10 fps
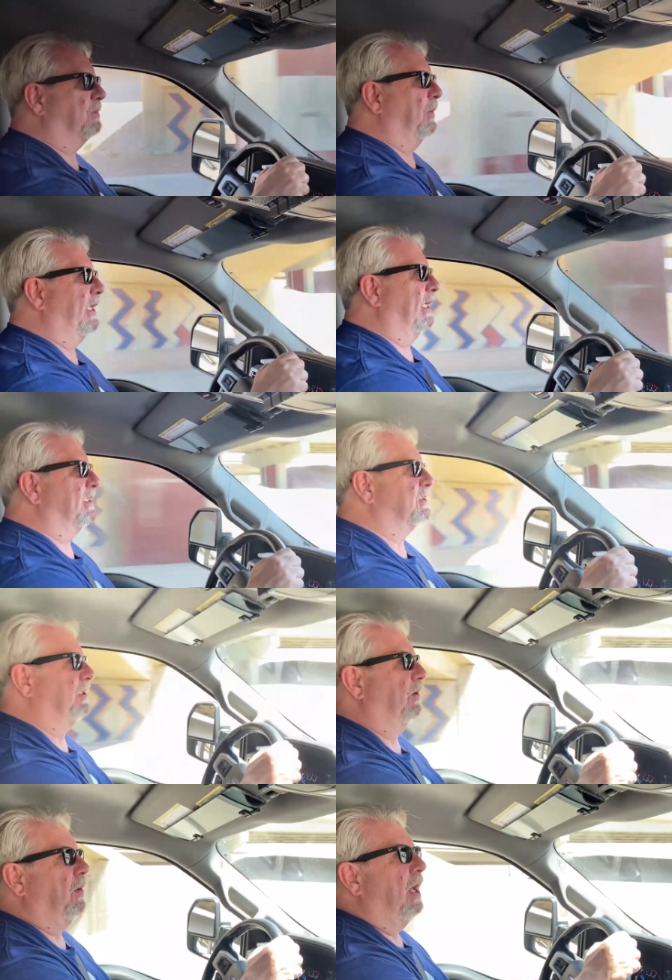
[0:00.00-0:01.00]
weekend.
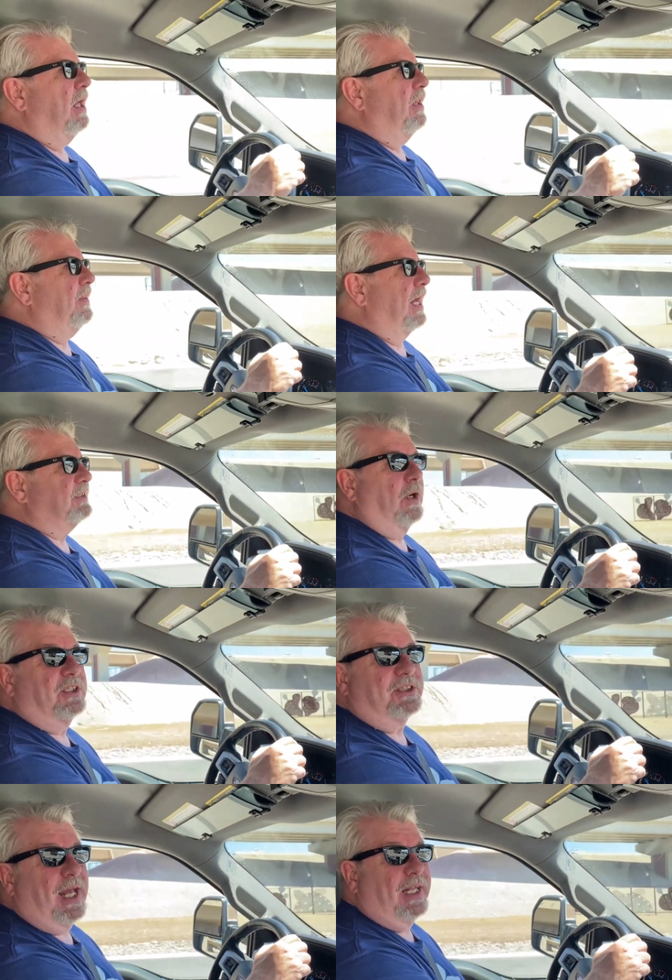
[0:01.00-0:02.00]
So that's
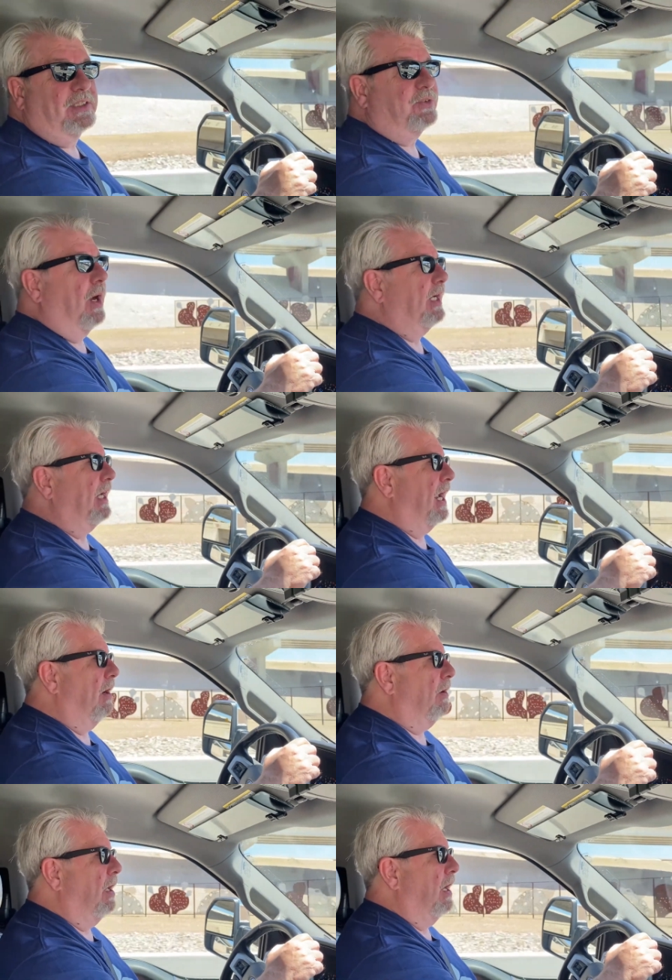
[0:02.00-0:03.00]
our status right
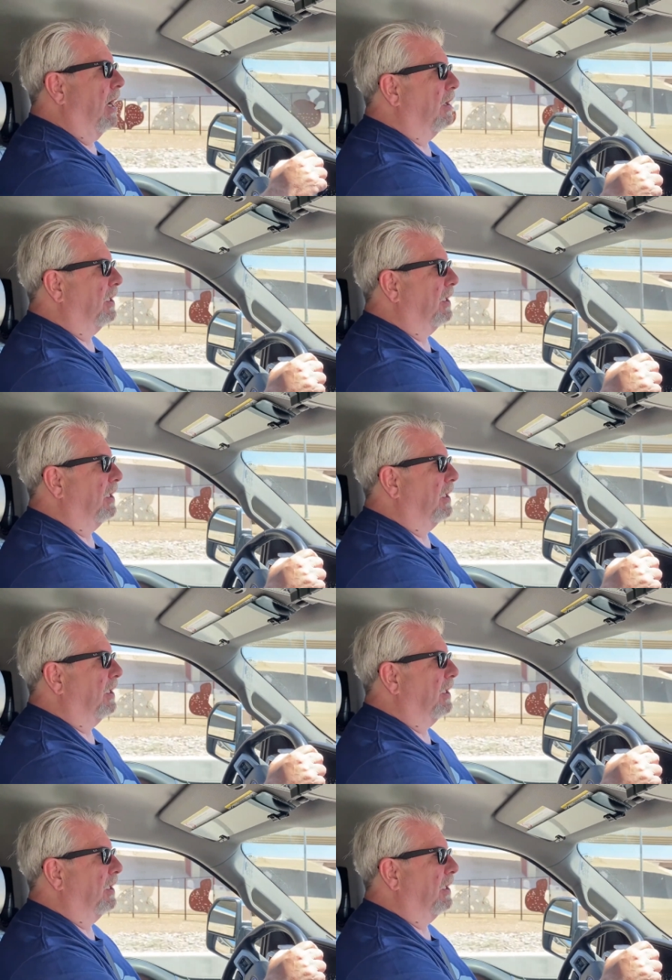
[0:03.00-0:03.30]
now. I'll